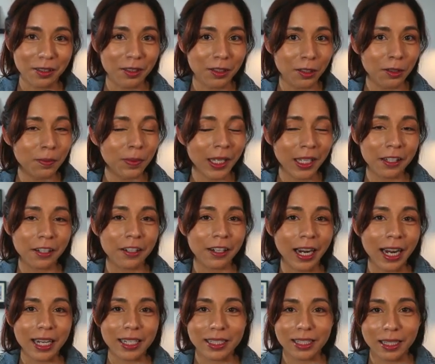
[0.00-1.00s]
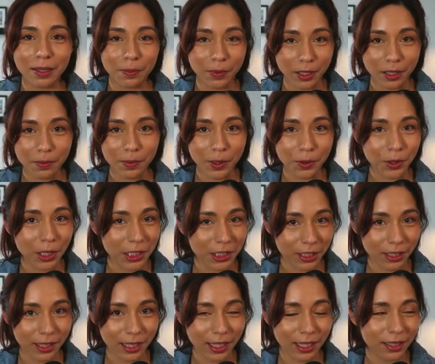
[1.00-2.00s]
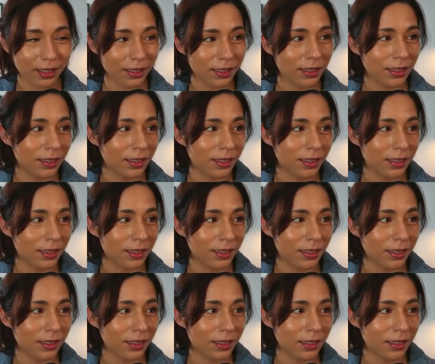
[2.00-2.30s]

you bet your ass I'm going to be watching that.